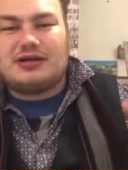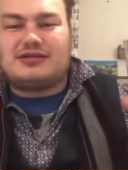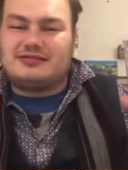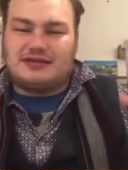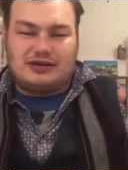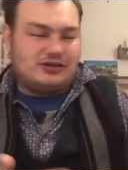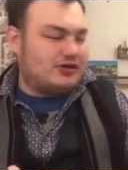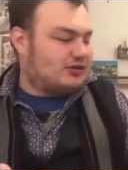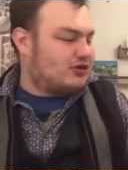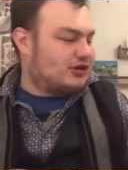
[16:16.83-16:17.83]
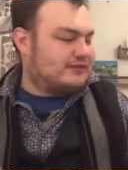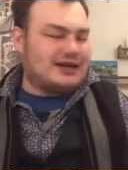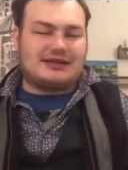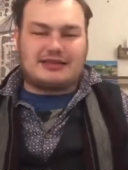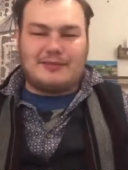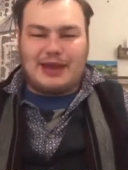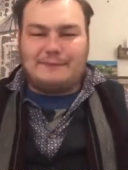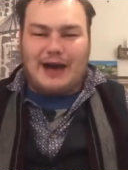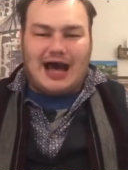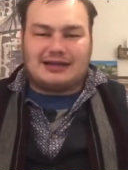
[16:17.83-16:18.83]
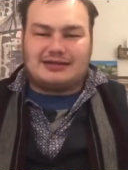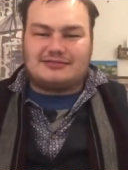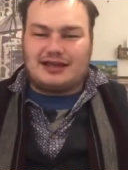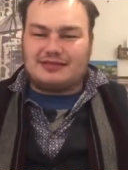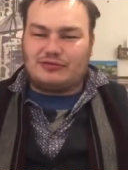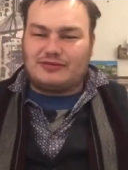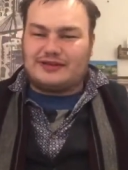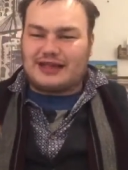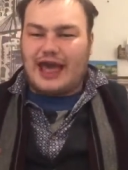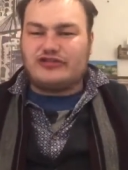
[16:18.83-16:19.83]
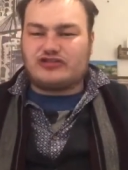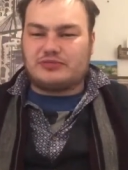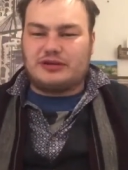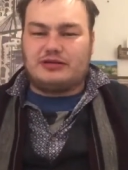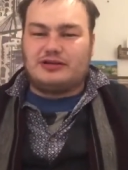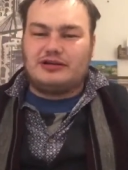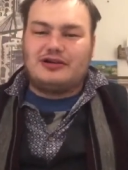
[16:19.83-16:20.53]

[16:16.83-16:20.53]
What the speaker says: Because here they're not even like the main baddies, they're sort of like the henchmen.